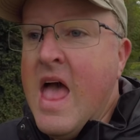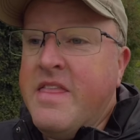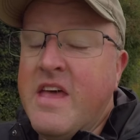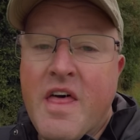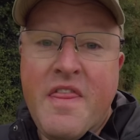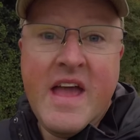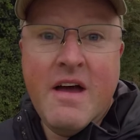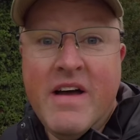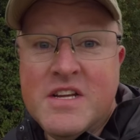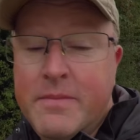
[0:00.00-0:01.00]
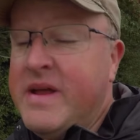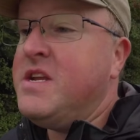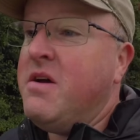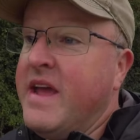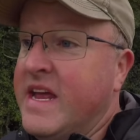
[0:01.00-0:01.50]
The other thing I've actually been
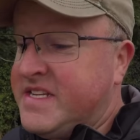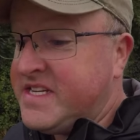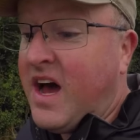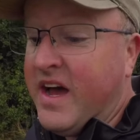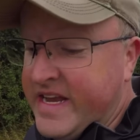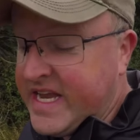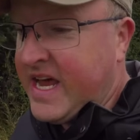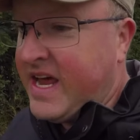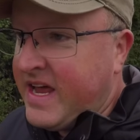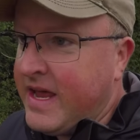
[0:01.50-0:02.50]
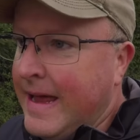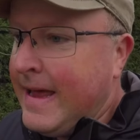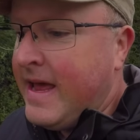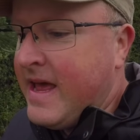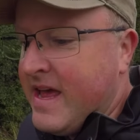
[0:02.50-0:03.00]
doing inside,
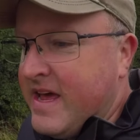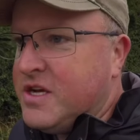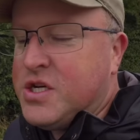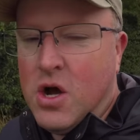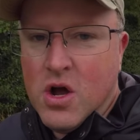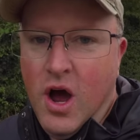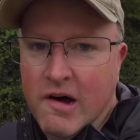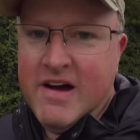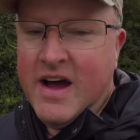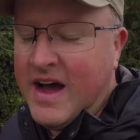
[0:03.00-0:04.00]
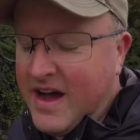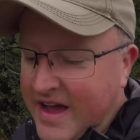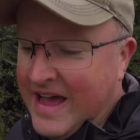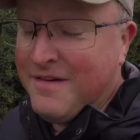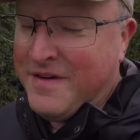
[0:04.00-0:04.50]
shock horror, I
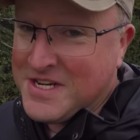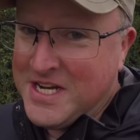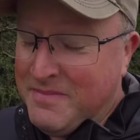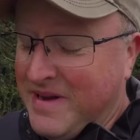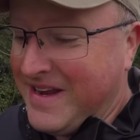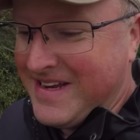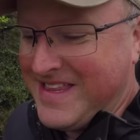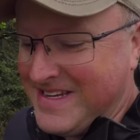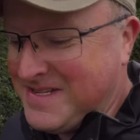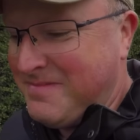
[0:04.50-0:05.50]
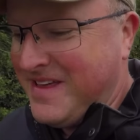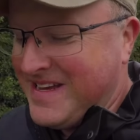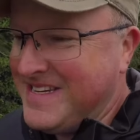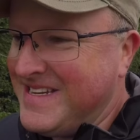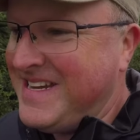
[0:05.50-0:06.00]
have actually been doing some
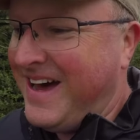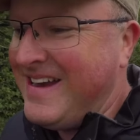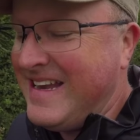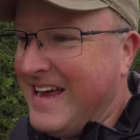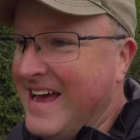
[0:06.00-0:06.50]
things inside.